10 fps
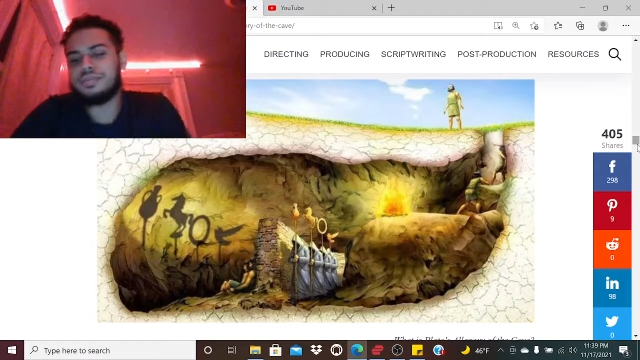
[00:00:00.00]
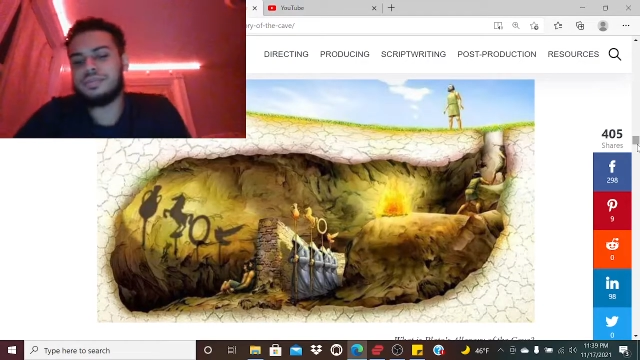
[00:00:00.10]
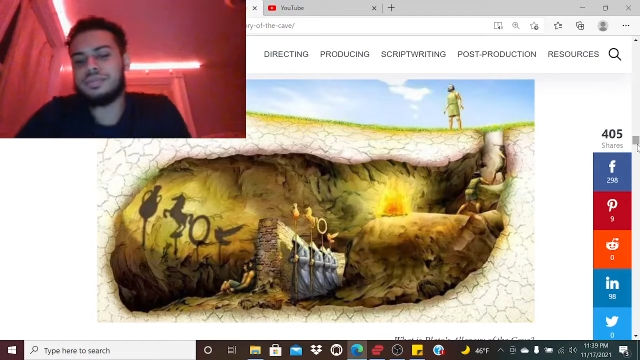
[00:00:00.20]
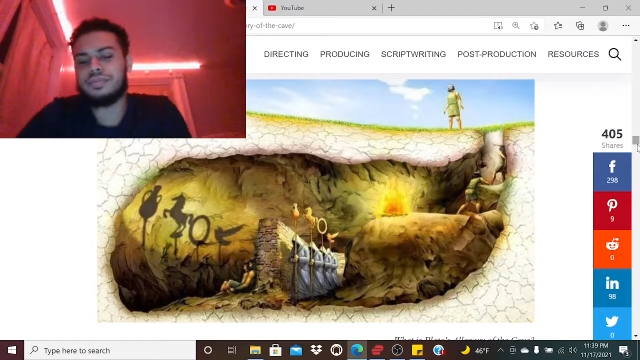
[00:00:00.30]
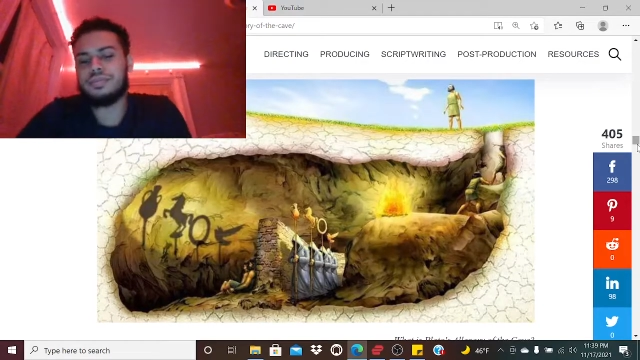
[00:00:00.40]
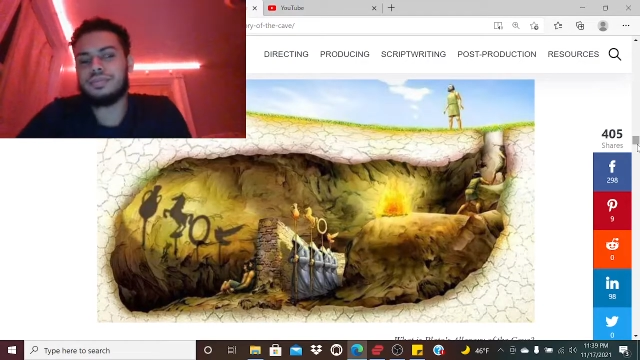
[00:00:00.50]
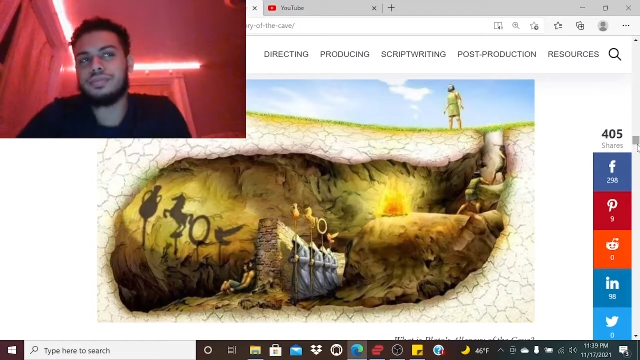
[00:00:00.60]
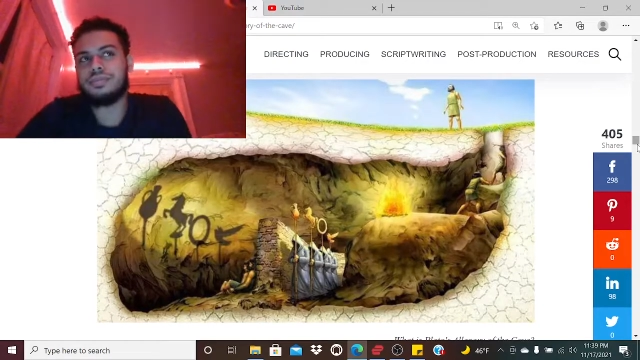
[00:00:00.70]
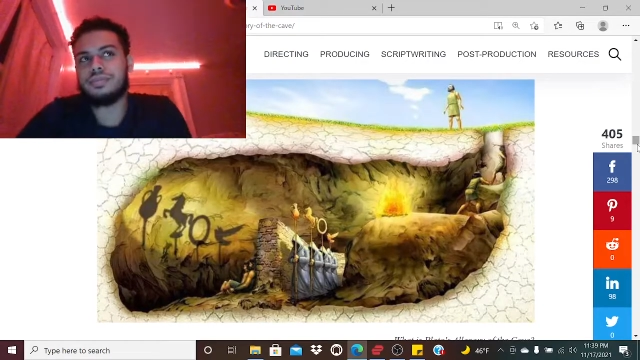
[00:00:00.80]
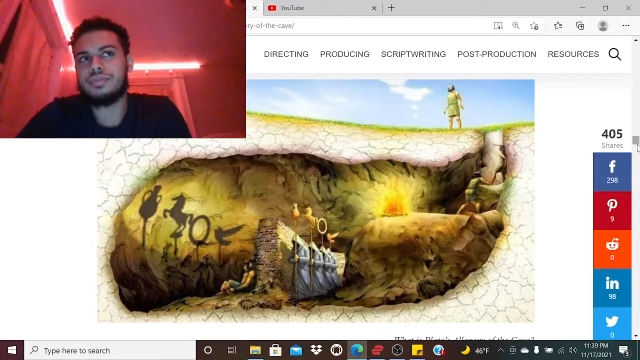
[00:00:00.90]

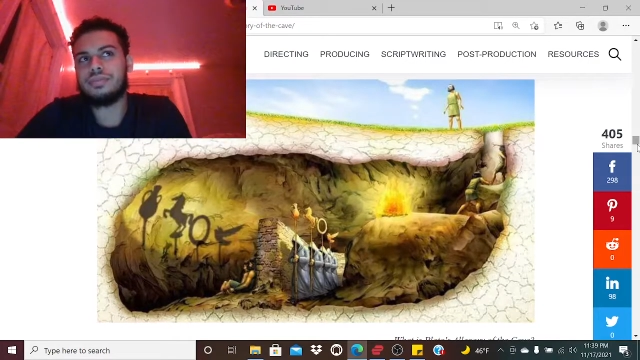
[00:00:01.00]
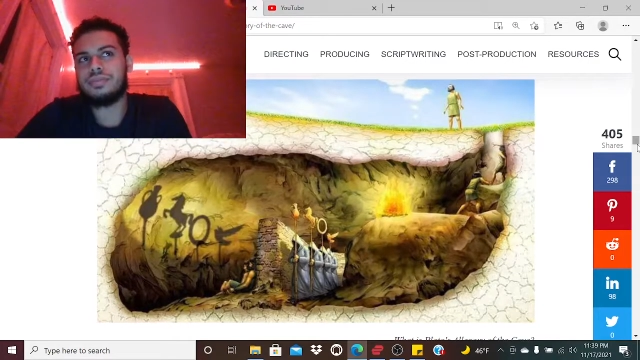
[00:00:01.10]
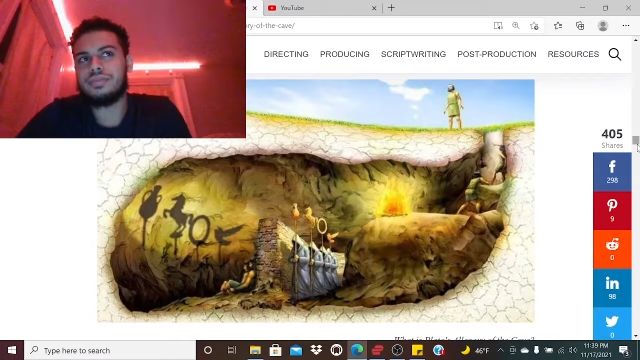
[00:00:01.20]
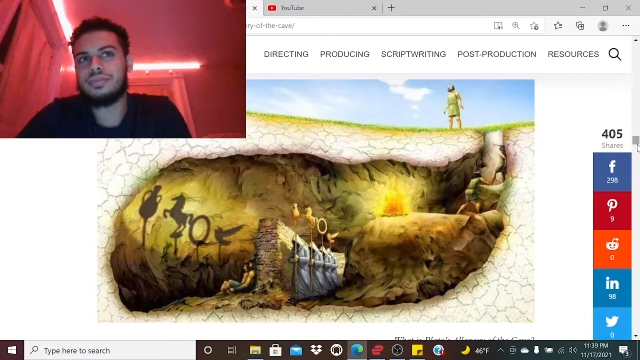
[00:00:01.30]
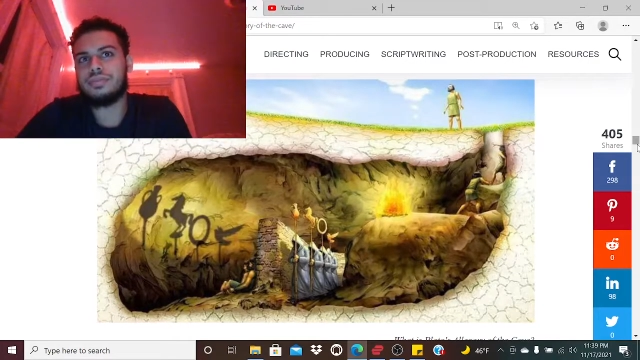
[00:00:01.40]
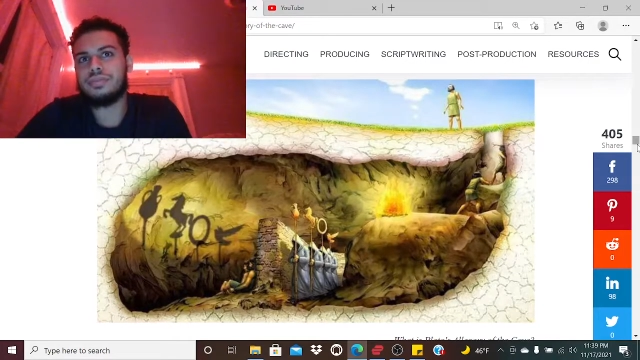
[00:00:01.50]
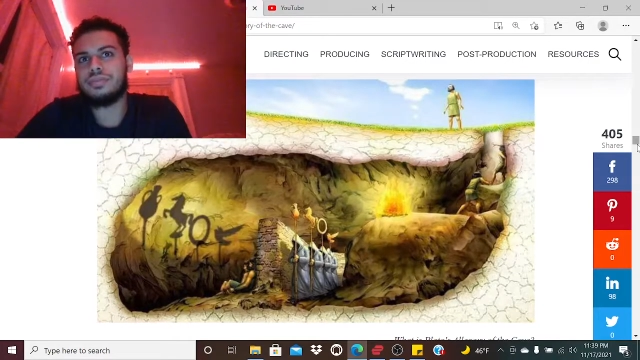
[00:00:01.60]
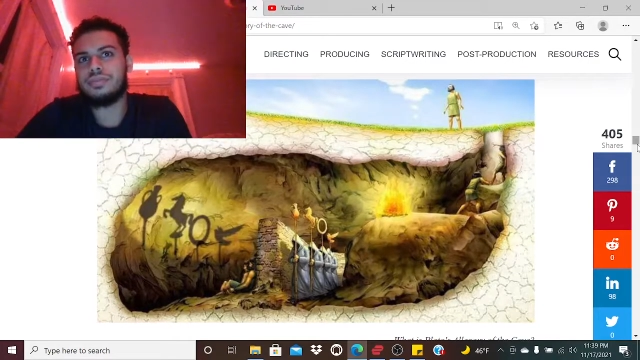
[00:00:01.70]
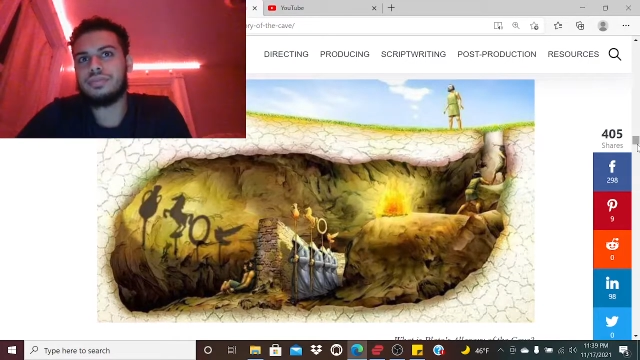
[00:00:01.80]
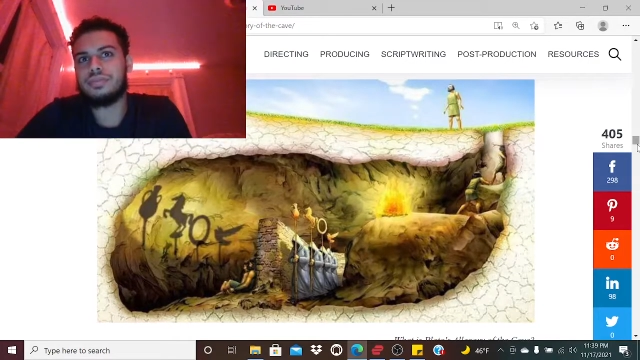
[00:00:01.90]

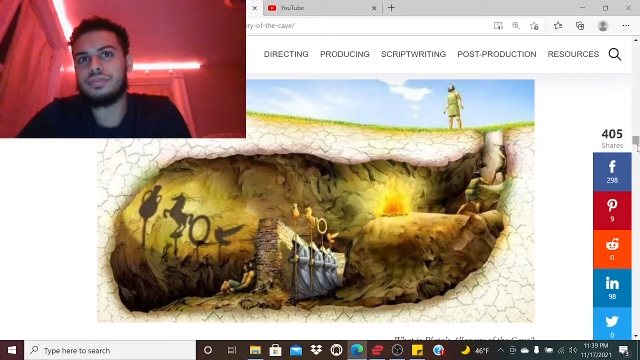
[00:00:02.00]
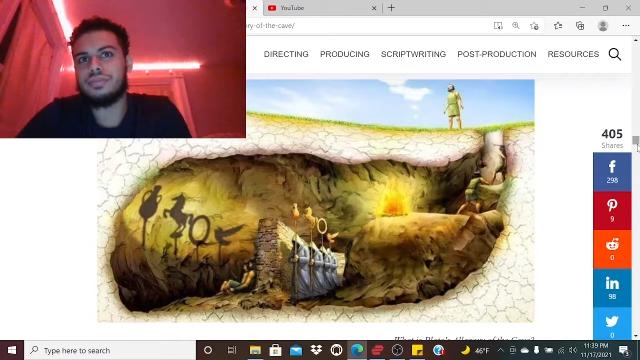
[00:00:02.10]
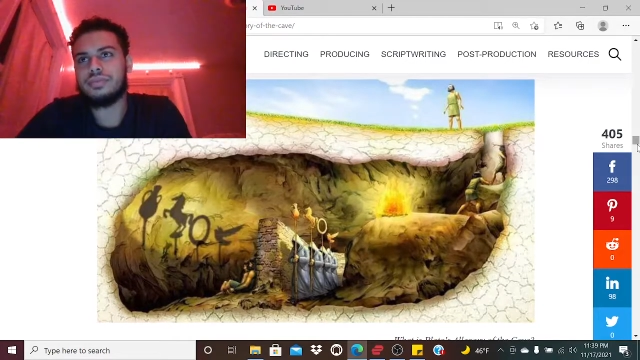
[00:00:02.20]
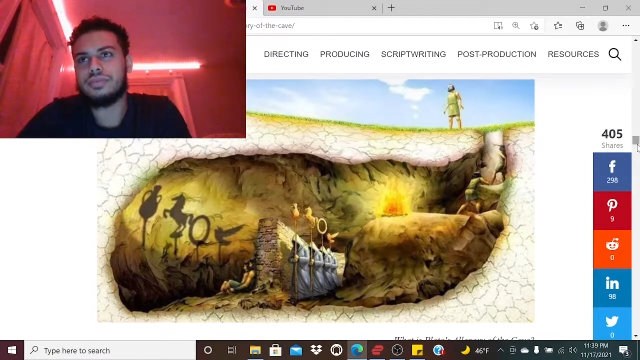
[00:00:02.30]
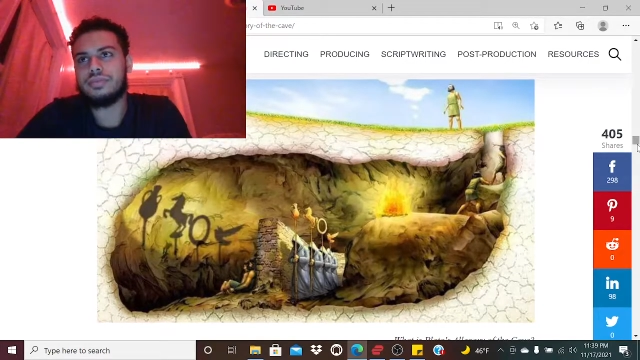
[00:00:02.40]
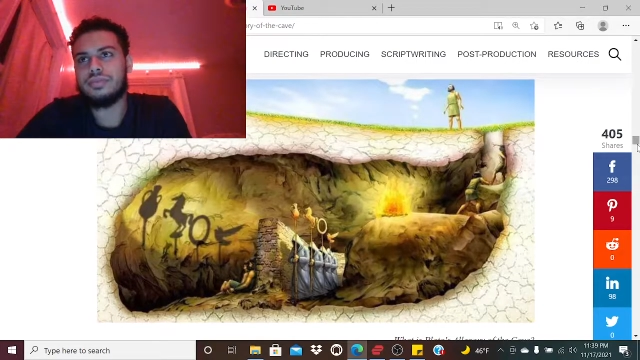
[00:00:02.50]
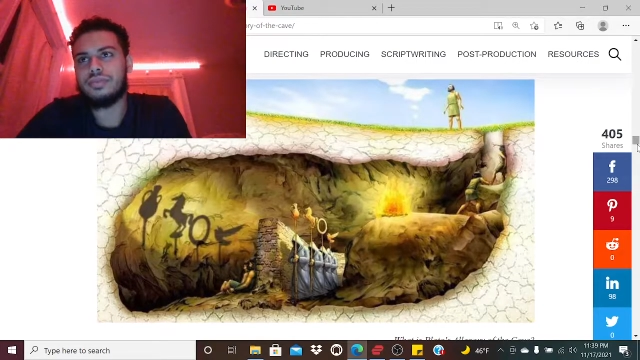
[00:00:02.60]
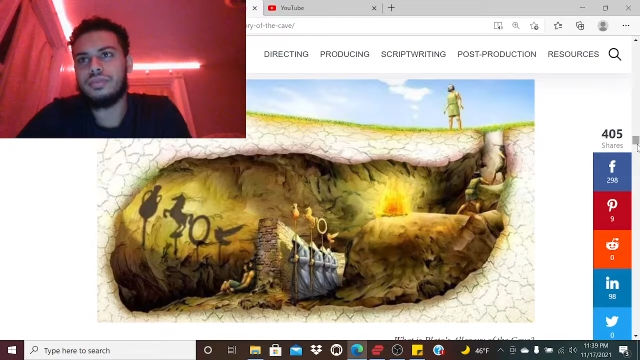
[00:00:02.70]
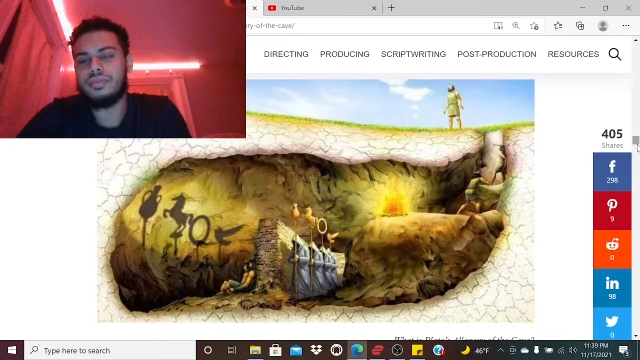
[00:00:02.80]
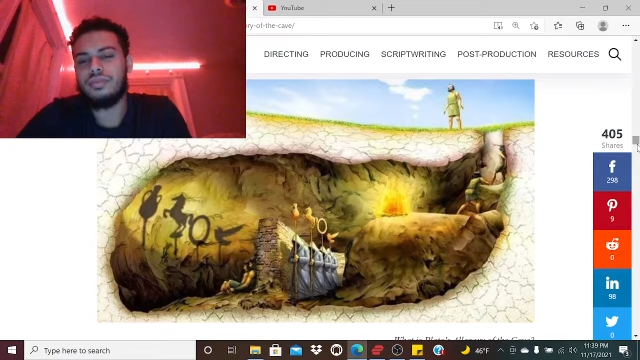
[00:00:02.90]

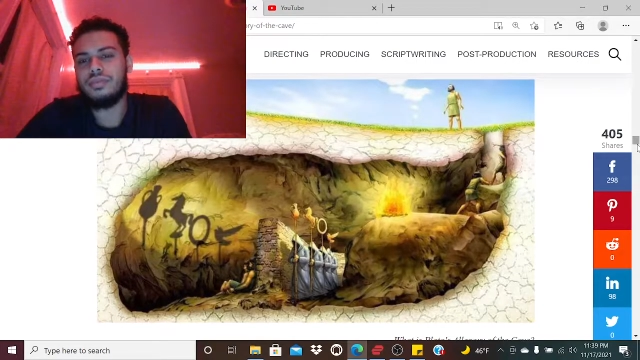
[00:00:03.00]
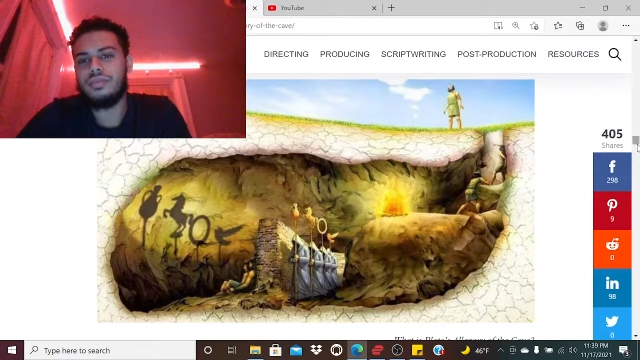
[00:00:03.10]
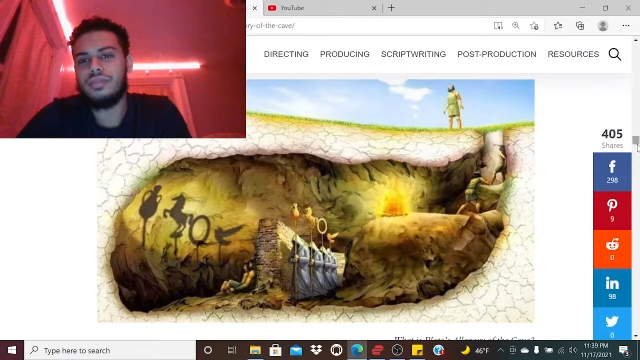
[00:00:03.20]
Nobody speaks.